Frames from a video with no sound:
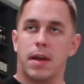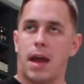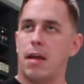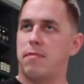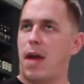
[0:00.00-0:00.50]

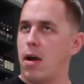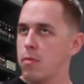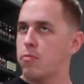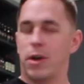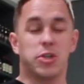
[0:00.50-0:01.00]
kind of
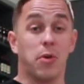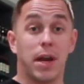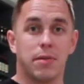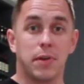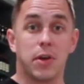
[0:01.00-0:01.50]
now
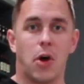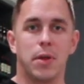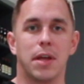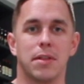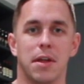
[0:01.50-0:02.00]
retroactively
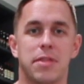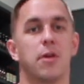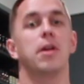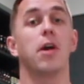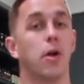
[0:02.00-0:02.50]
calling the
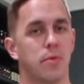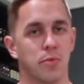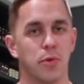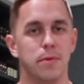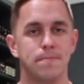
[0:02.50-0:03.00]
$30
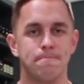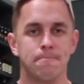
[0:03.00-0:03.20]
rule.